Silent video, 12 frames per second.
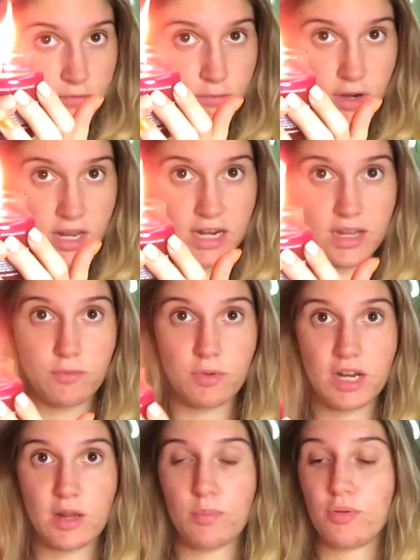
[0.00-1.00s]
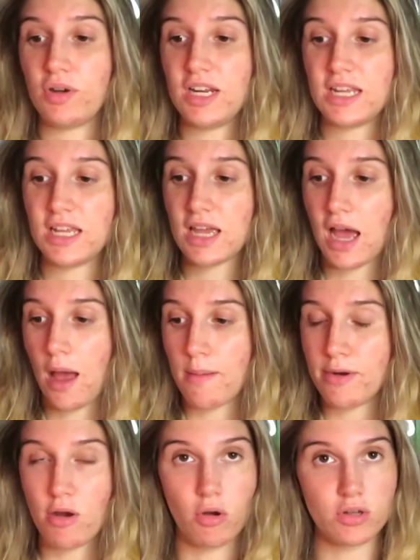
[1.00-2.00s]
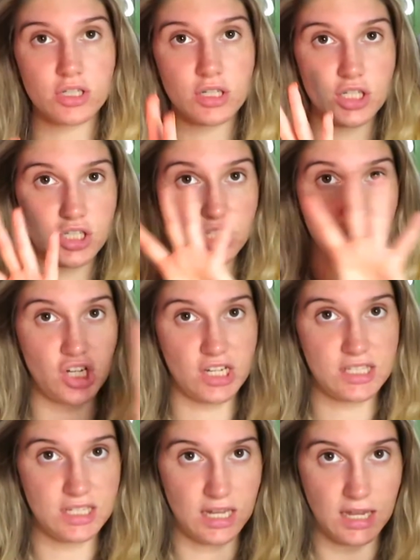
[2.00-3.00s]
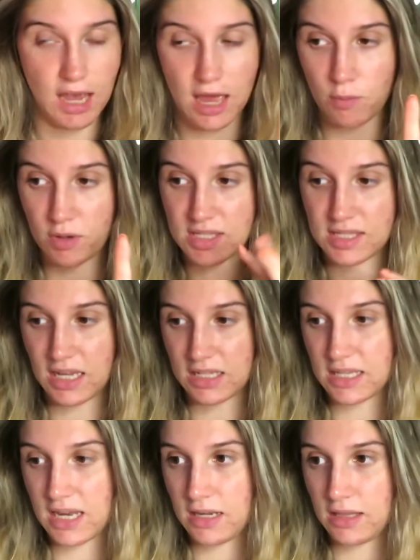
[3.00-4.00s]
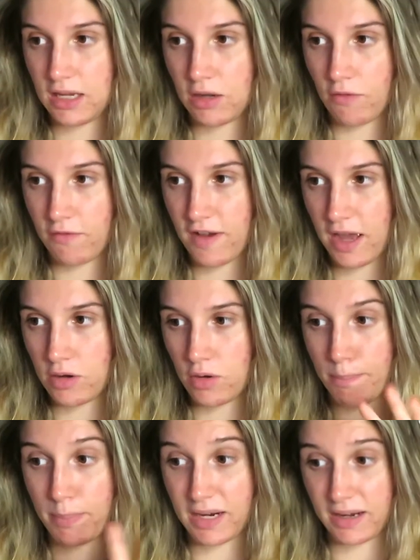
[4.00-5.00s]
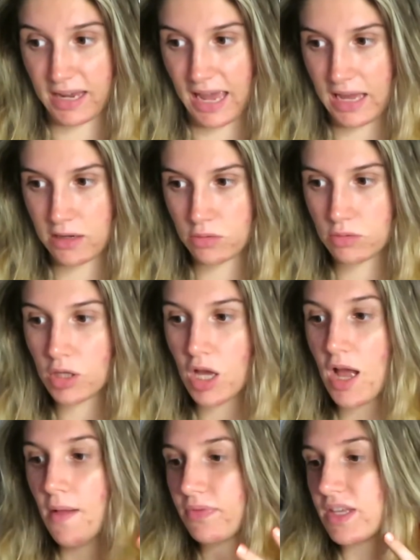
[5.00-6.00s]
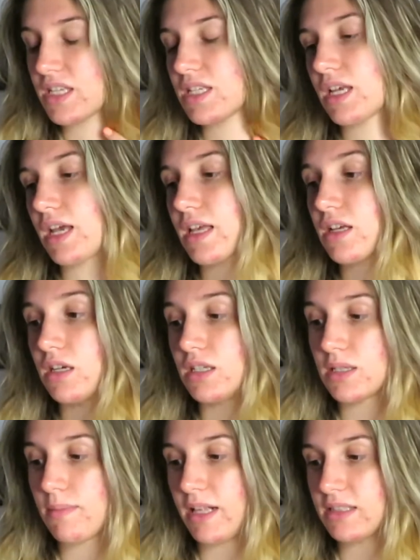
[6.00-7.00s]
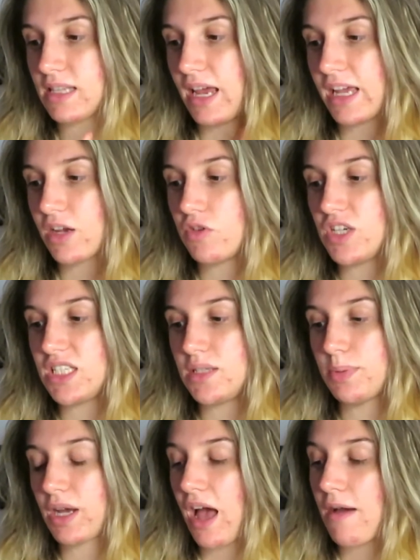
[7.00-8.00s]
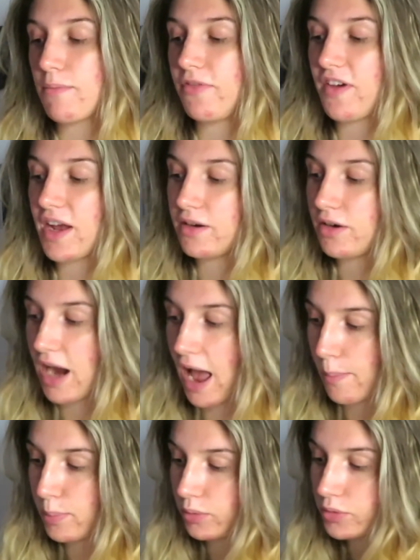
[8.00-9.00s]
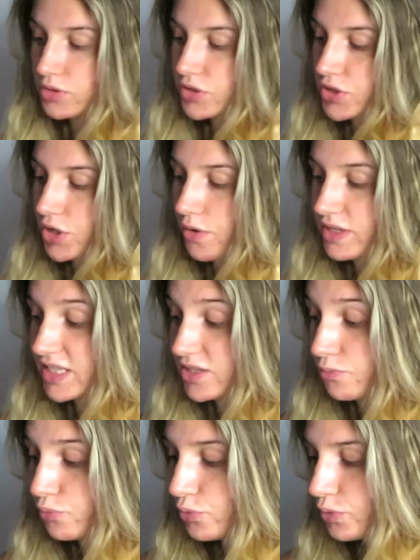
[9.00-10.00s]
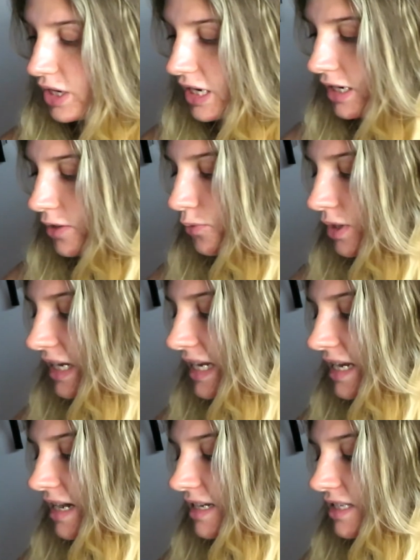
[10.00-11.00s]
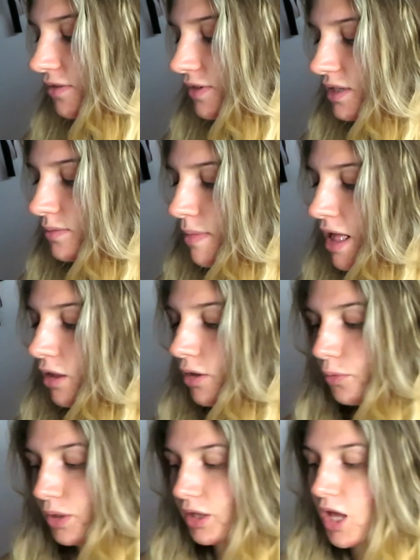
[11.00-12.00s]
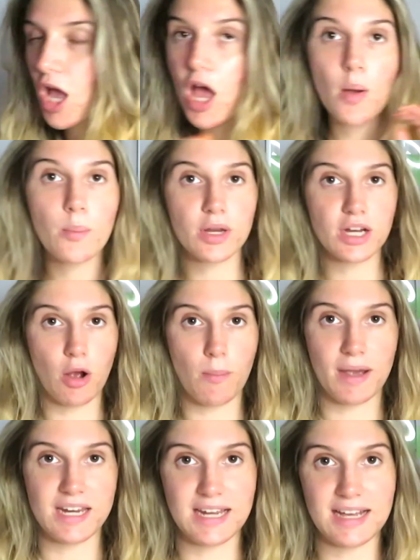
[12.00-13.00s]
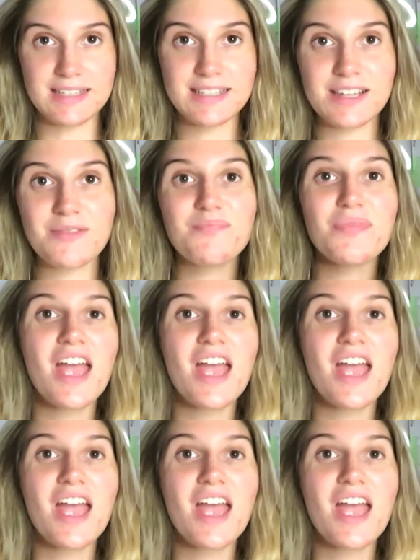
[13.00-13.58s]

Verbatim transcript: really, really pretty. I'm not suggesting anyone sets anything on fire but a candle. This uh, smells like crisp campfire apples, so it's really, really nice of a smell. I will put it on my desk.